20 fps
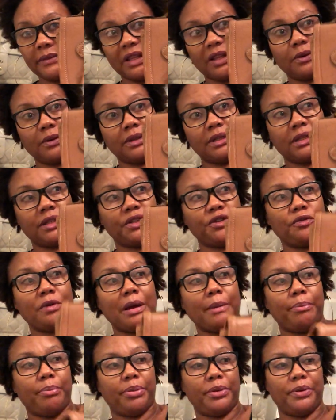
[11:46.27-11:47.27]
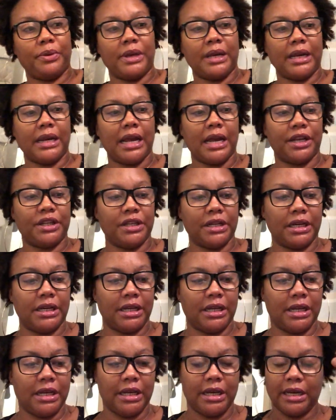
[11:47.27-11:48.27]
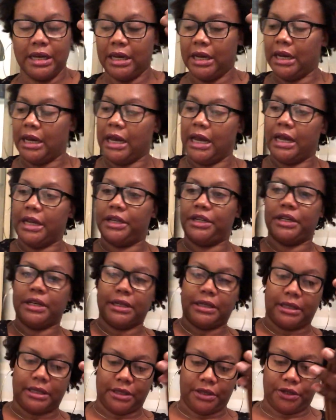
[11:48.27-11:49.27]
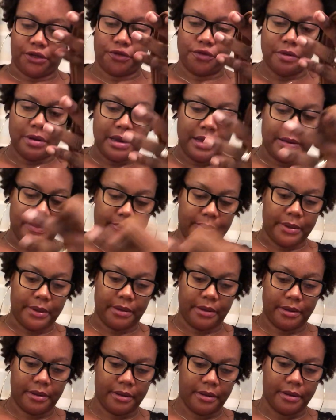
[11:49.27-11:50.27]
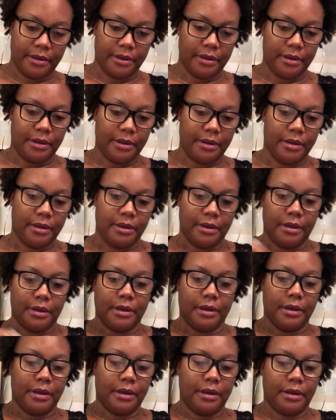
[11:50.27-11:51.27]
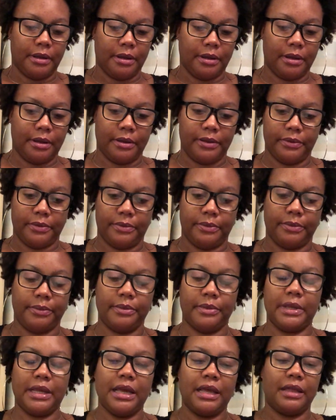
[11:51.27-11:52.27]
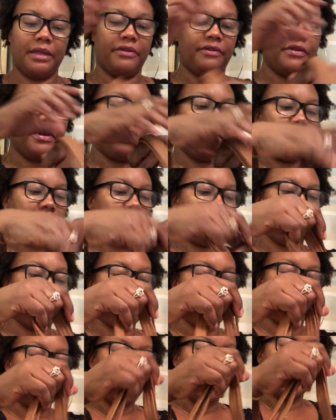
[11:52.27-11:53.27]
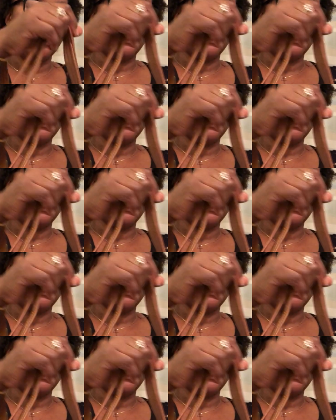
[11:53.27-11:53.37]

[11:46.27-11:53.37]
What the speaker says: because the strap, you can actually adjust the strap. Yeah, they're very similar.